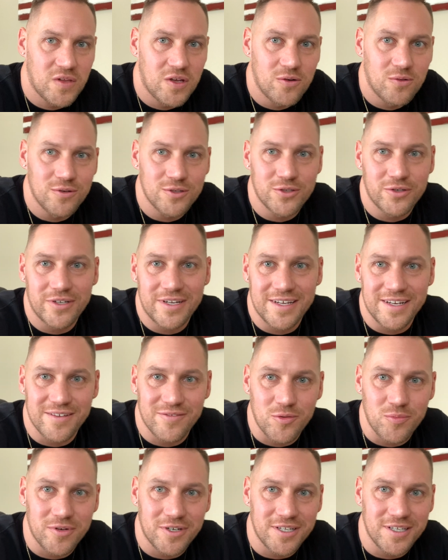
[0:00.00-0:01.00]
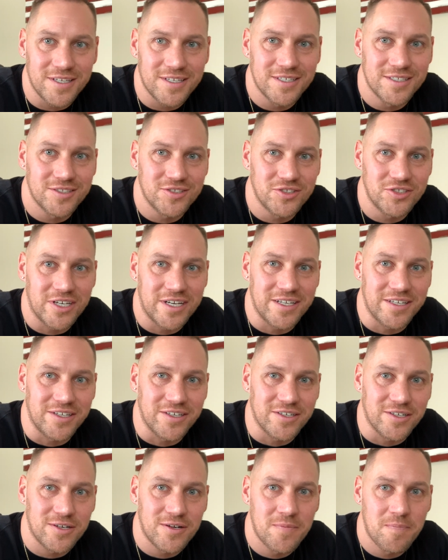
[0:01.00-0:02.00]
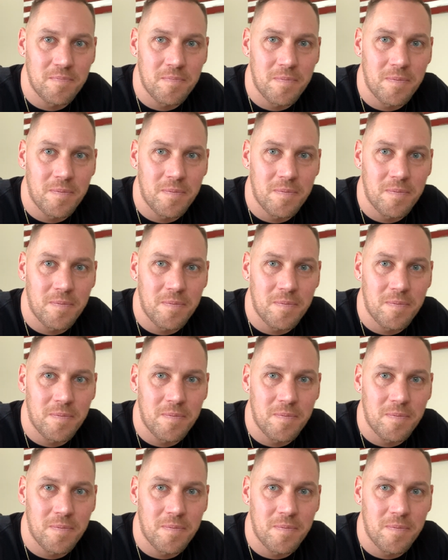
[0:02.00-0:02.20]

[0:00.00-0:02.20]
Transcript: What's going on everybody? John here.